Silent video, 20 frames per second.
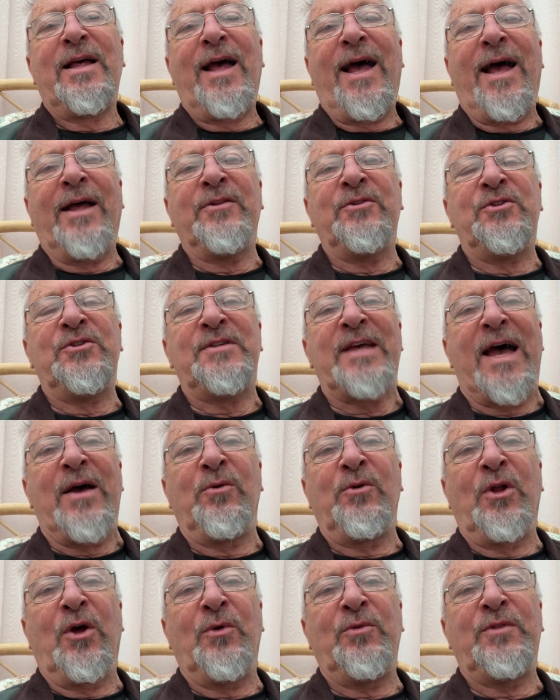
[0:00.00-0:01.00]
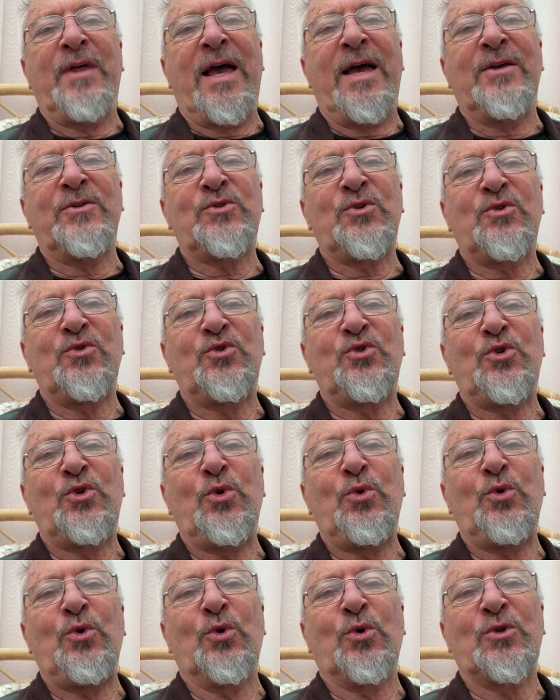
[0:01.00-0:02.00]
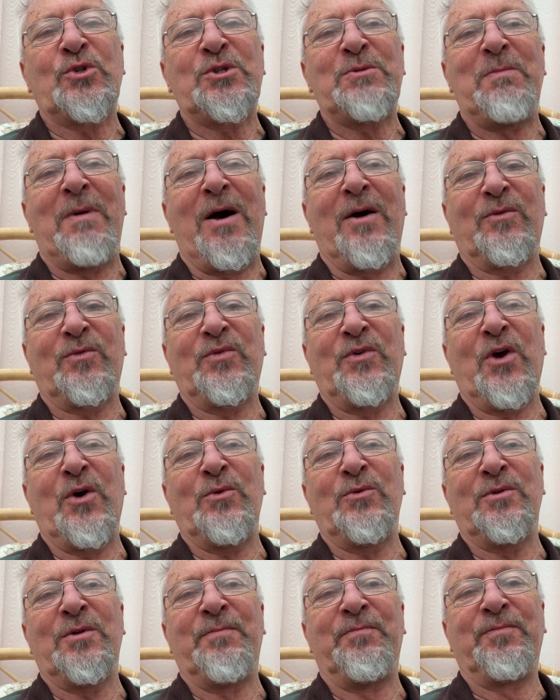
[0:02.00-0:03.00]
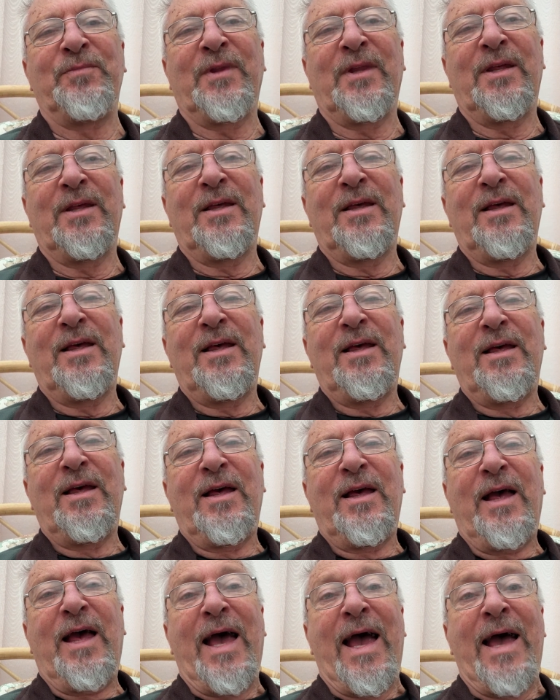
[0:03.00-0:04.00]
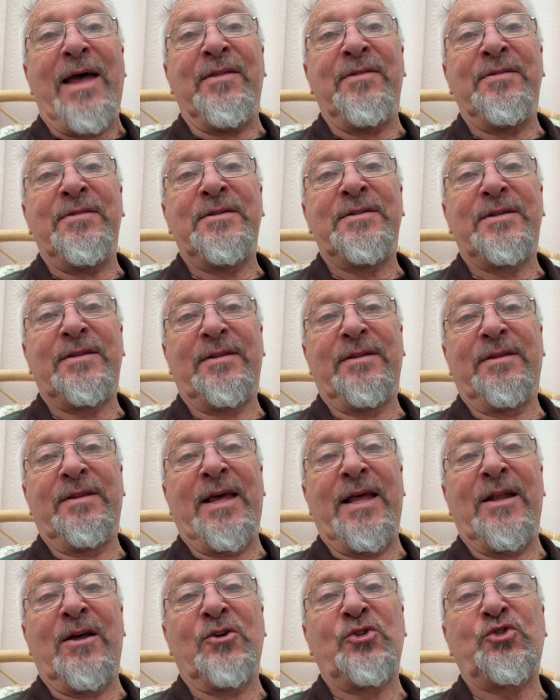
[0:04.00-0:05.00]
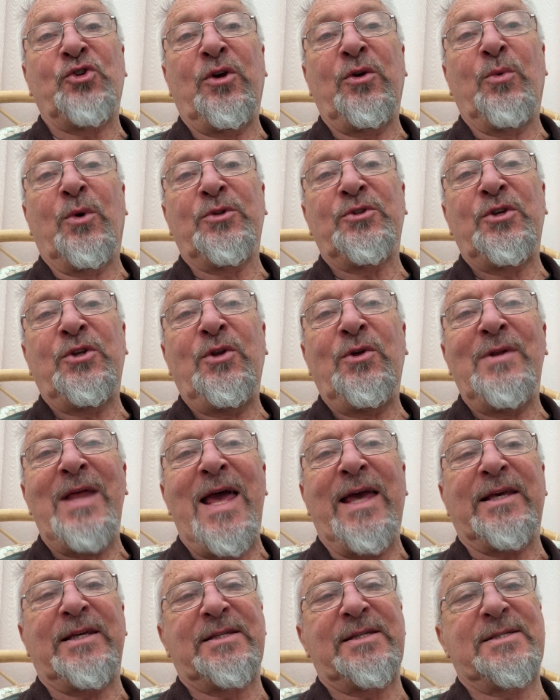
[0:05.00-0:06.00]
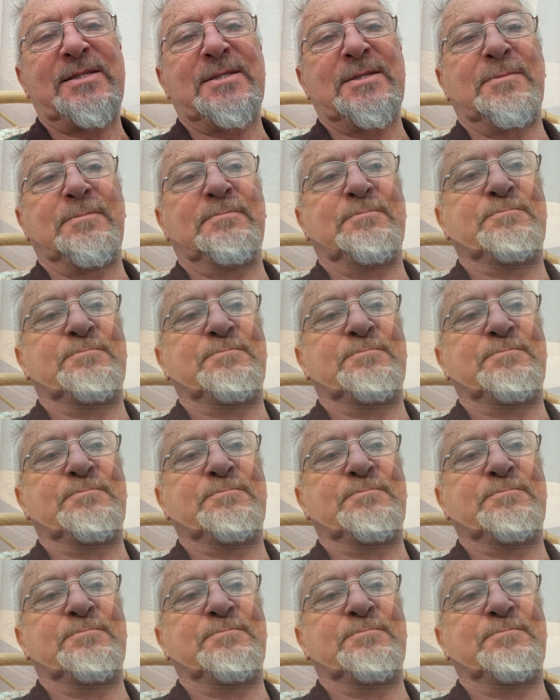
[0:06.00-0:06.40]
and download that to your smartphone. And then I'll show you what to do next.